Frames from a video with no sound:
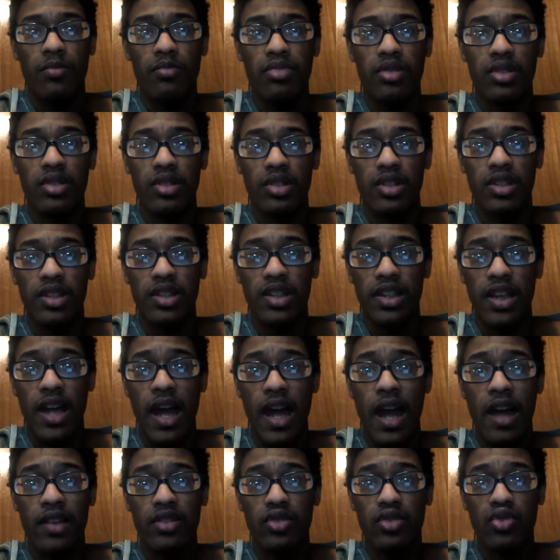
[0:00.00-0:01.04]
But the
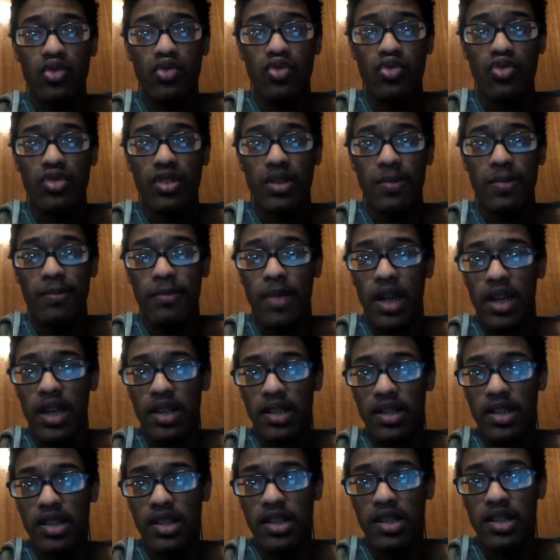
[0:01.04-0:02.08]
actors
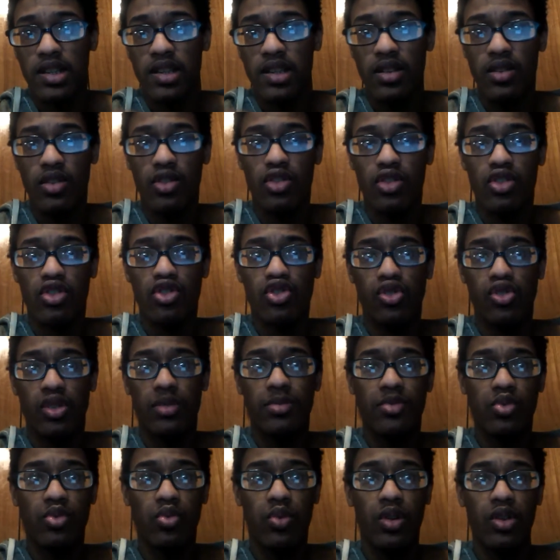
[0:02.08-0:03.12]
made this
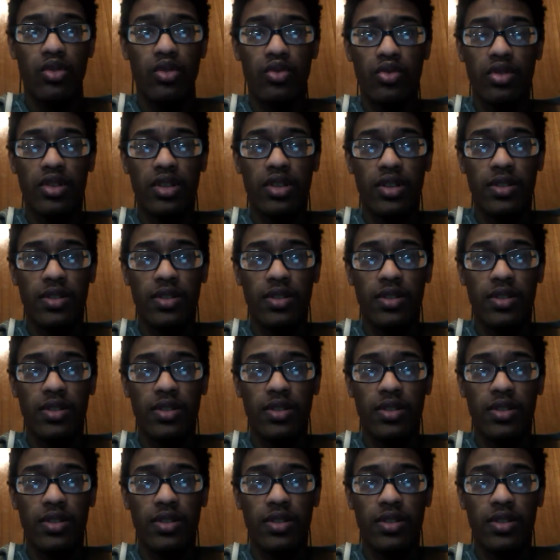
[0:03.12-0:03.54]
script work.